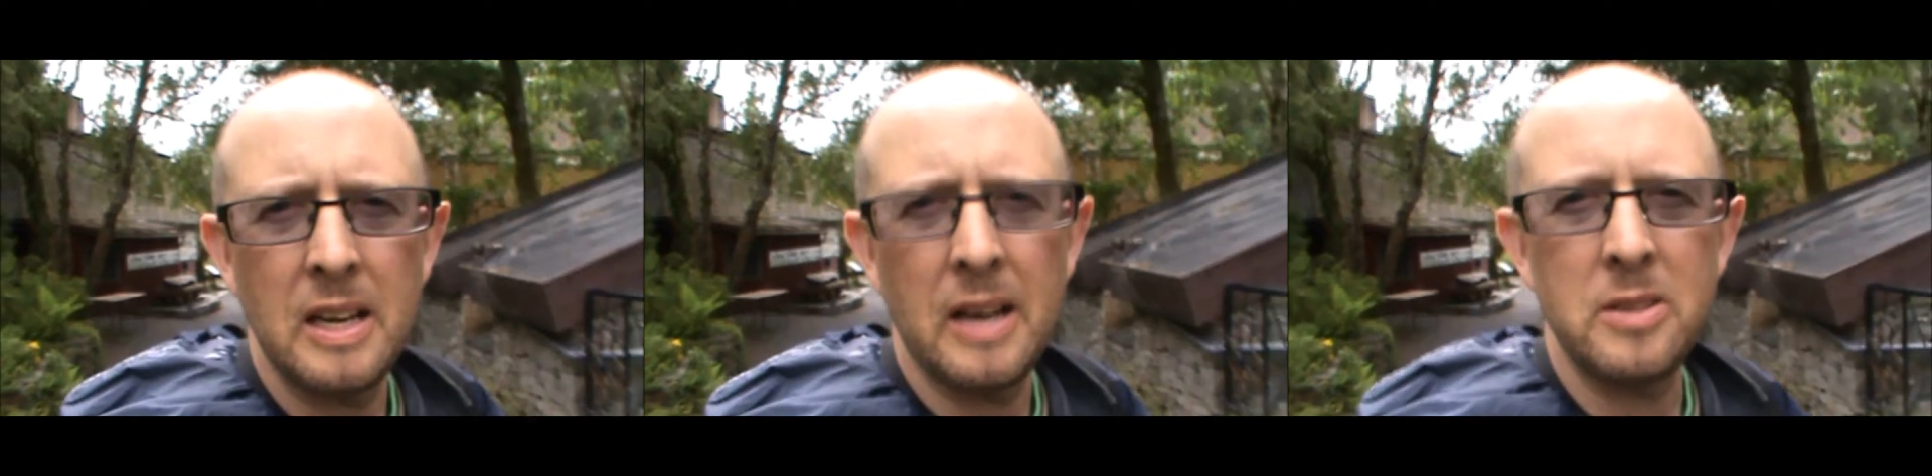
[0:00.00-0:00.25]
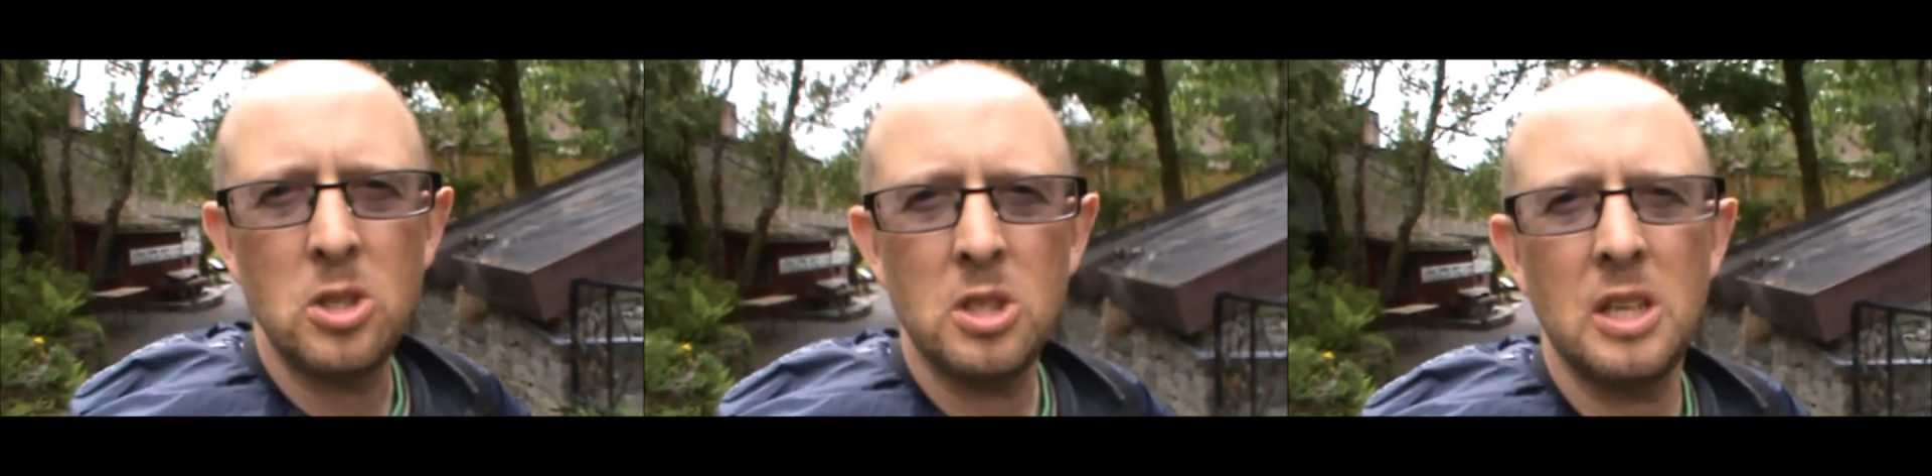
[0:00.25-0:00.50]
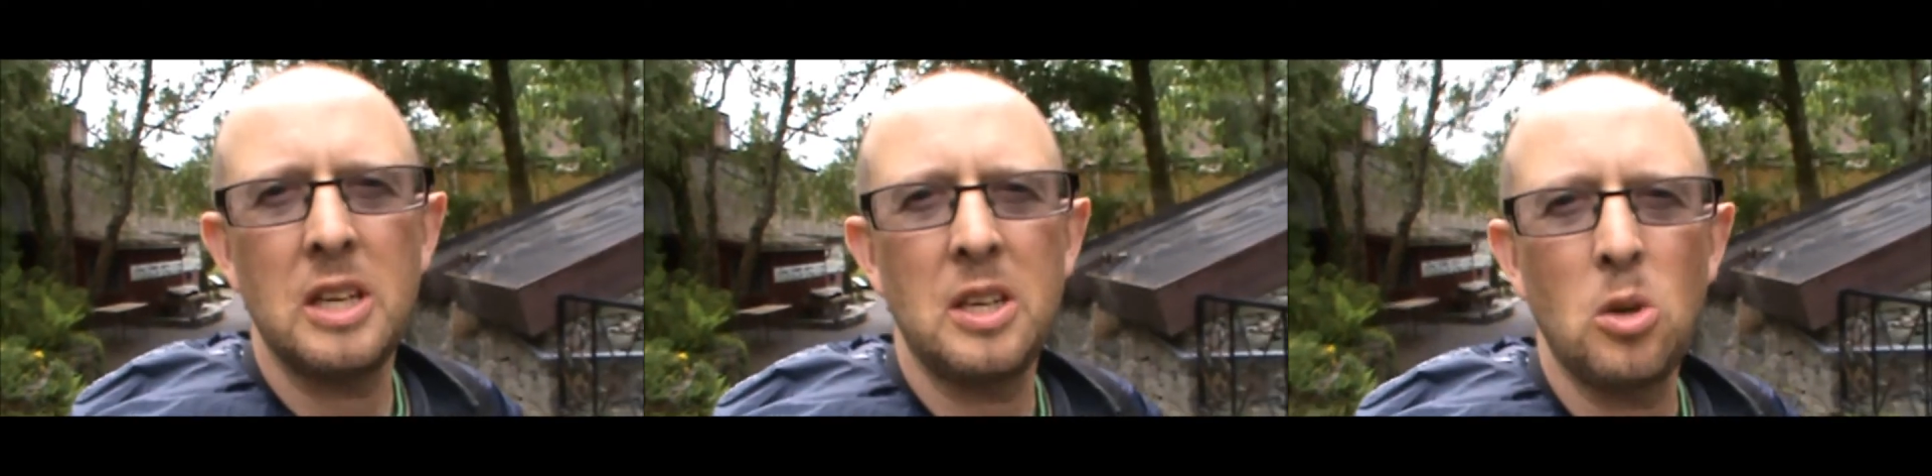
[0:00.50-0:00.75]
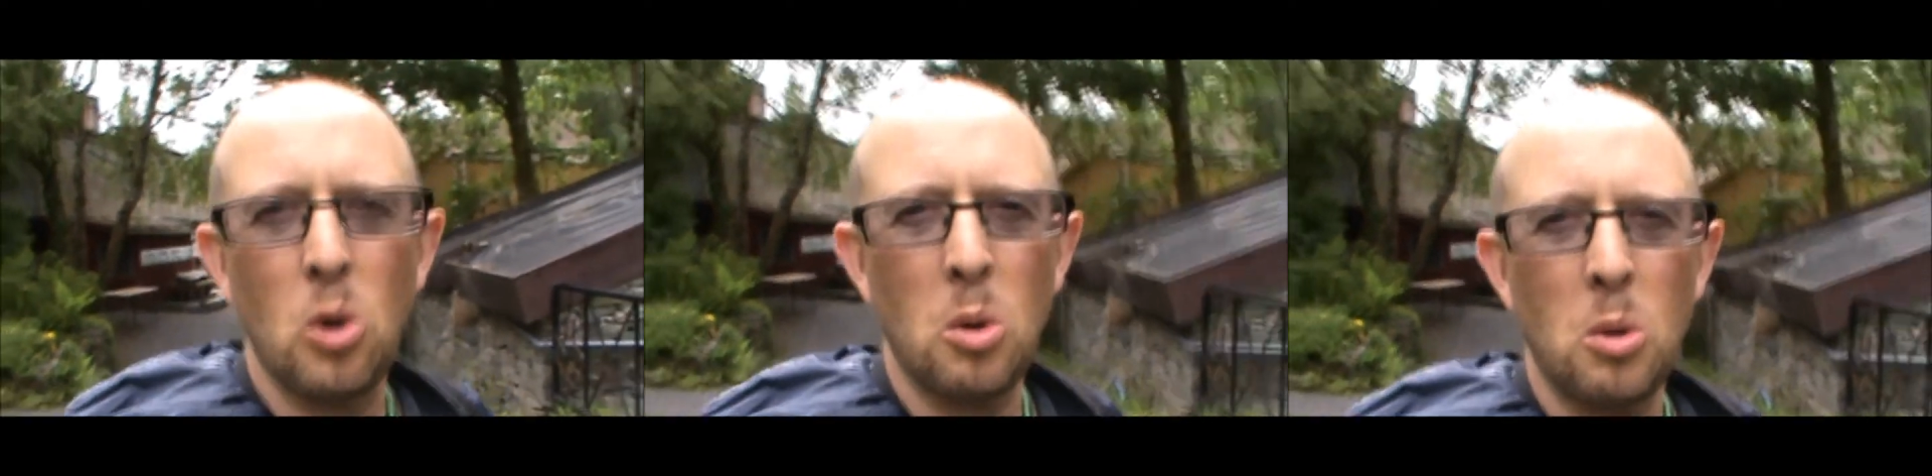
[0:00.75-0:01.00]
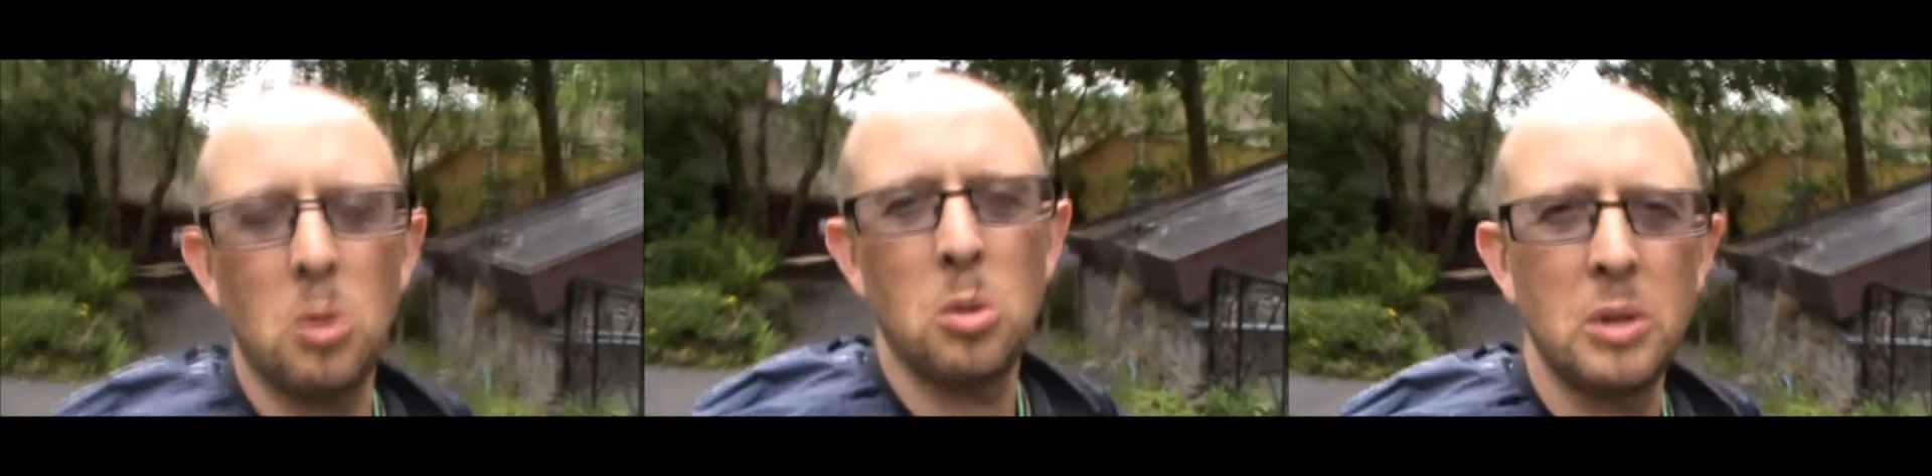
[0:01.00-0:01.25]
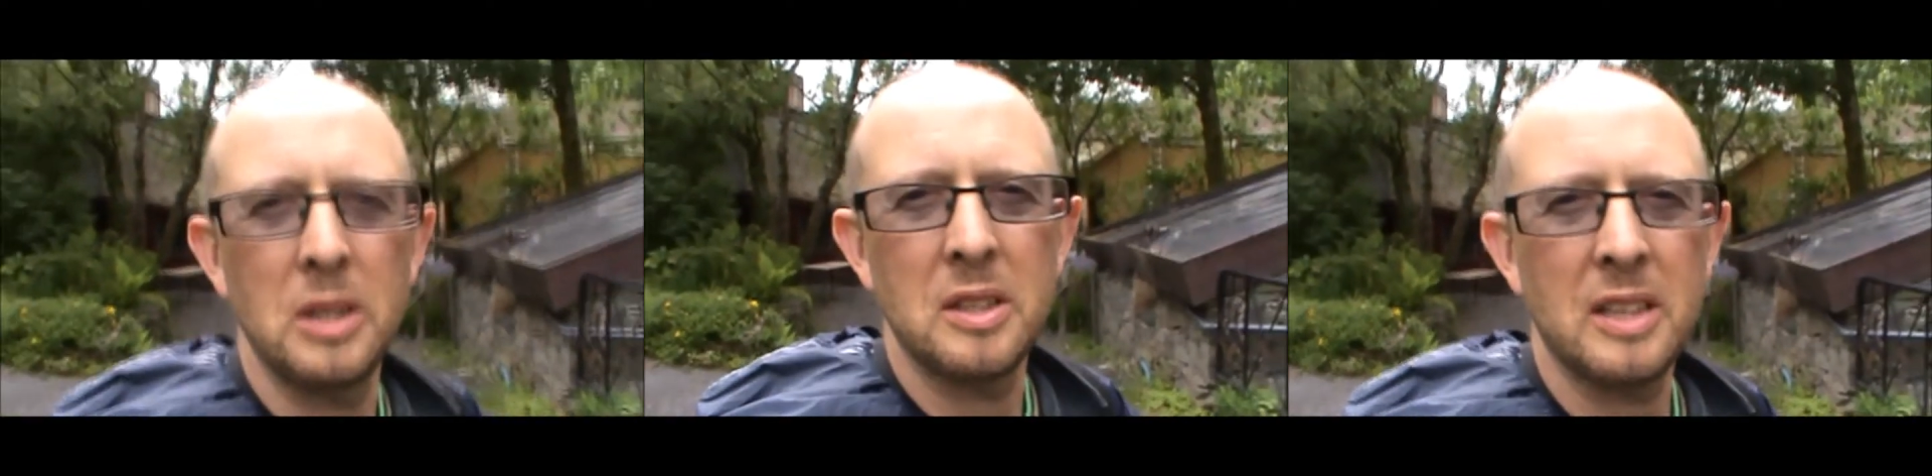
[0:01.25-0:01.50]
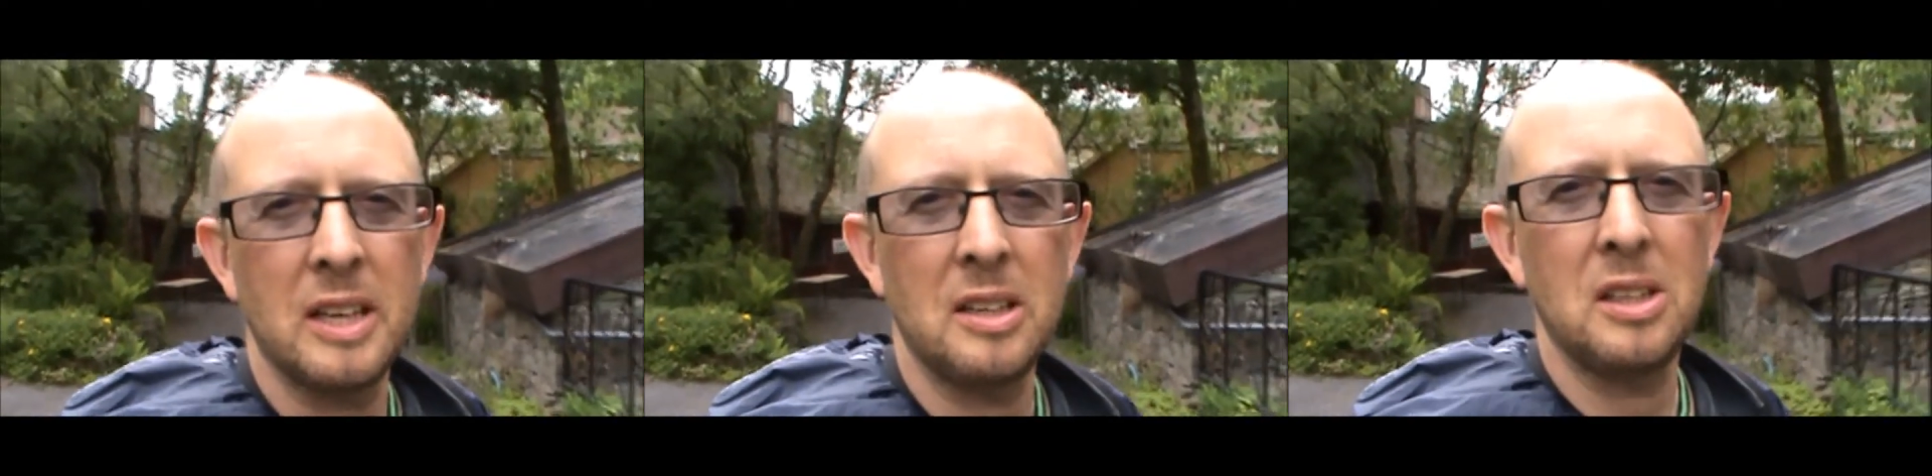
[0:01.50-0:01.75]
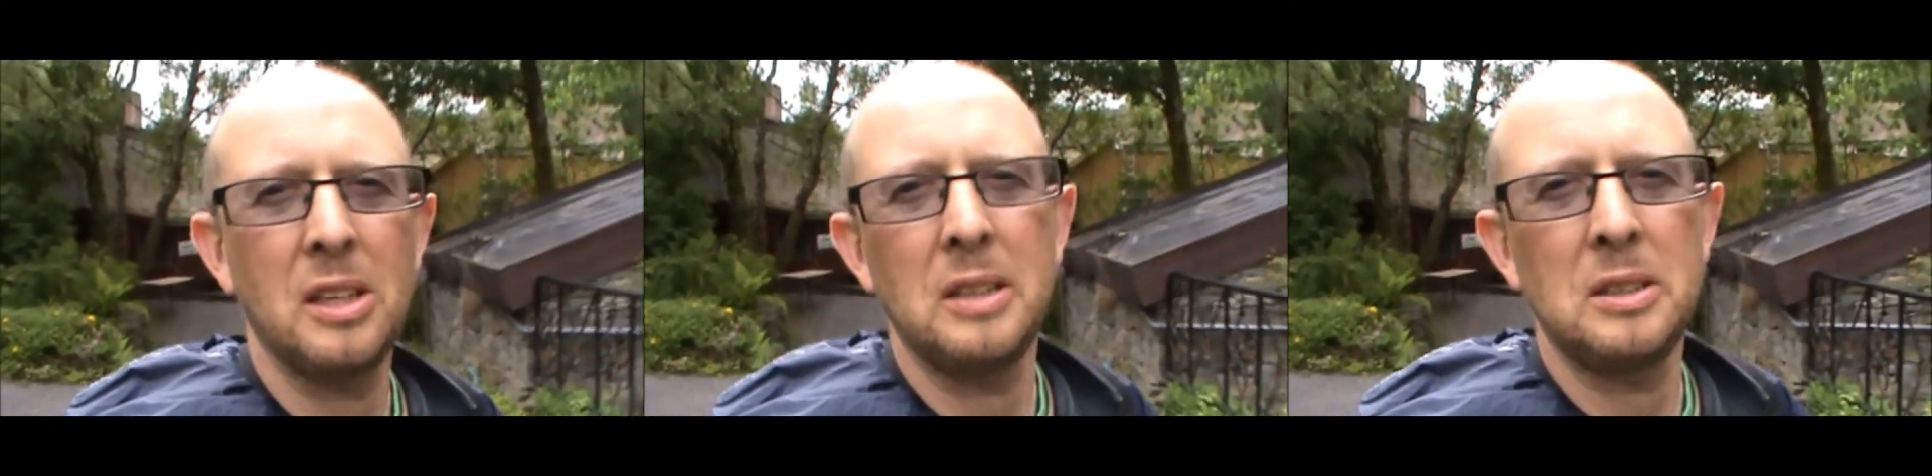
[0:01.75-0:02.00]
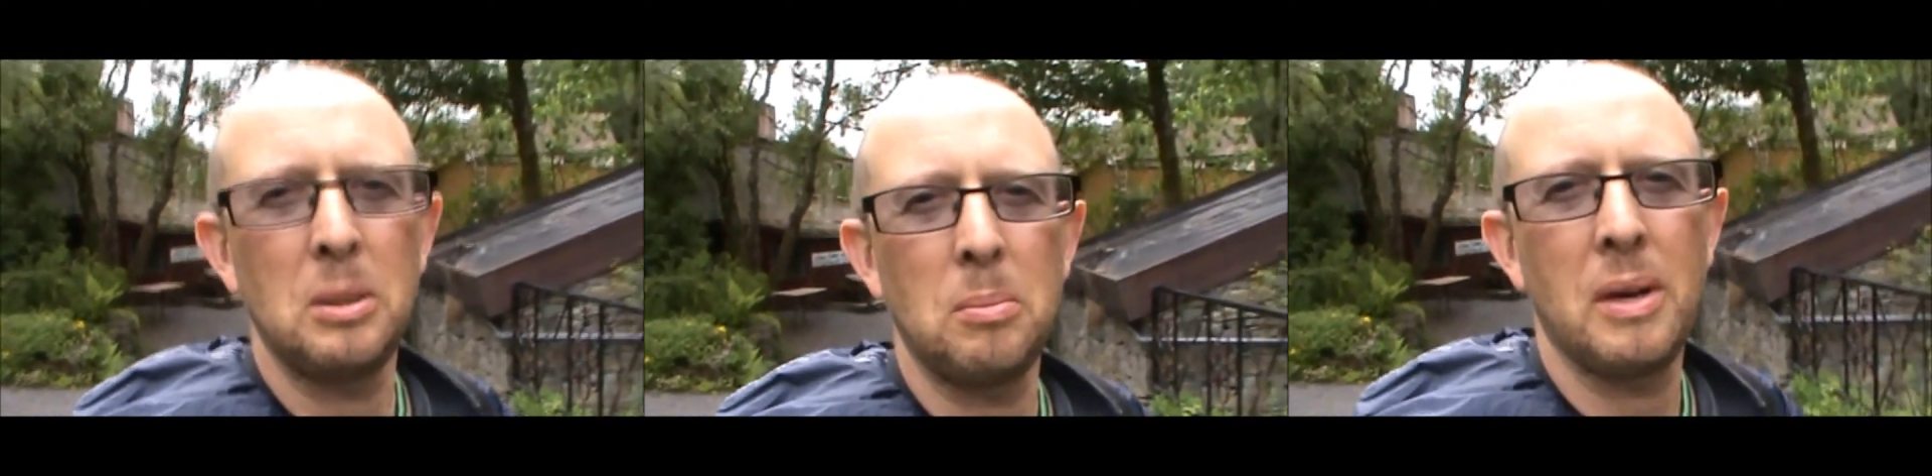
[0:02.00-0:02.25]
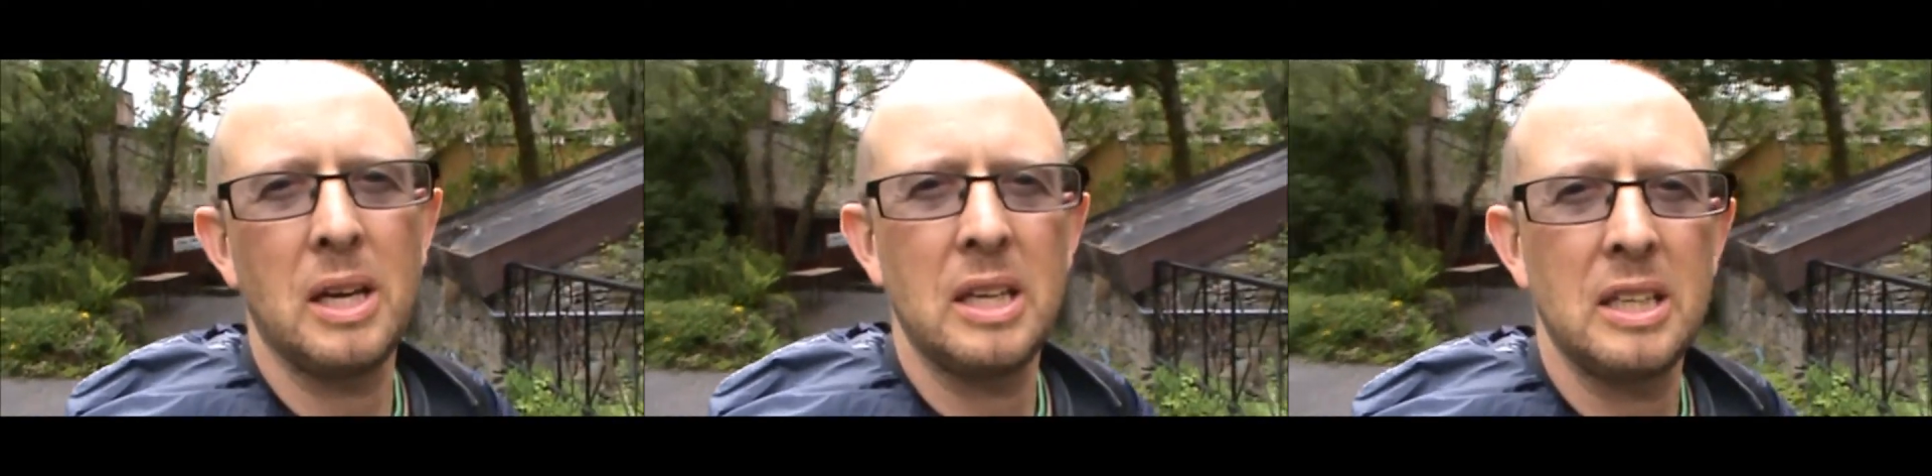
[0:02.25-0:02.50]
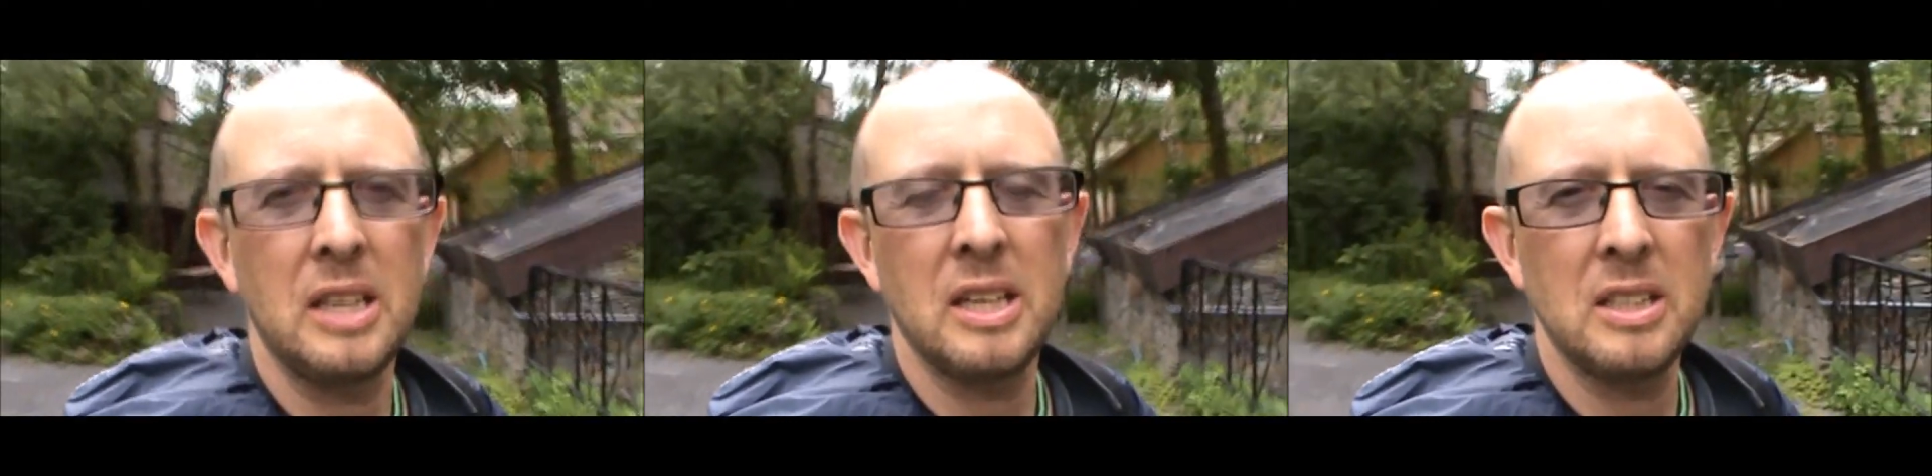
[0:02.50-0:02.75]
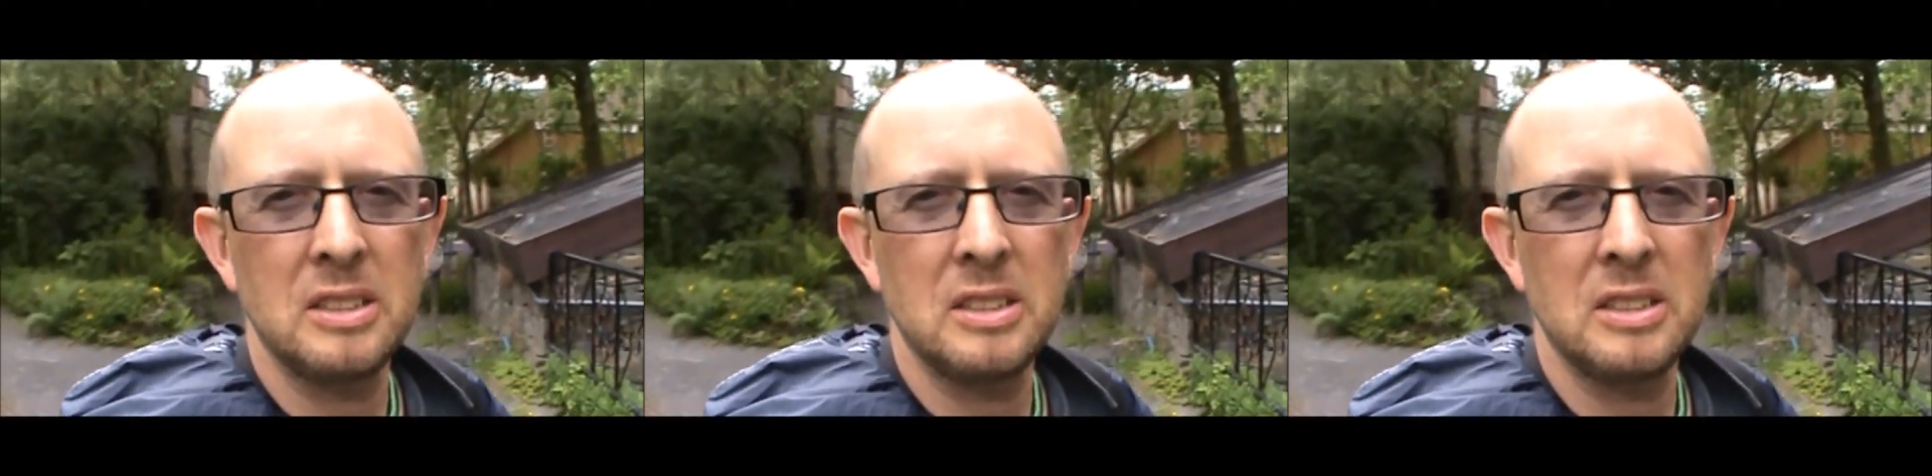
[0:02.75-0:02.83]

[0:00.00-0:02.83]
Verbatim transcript: Now I just had a go with calculating my uh,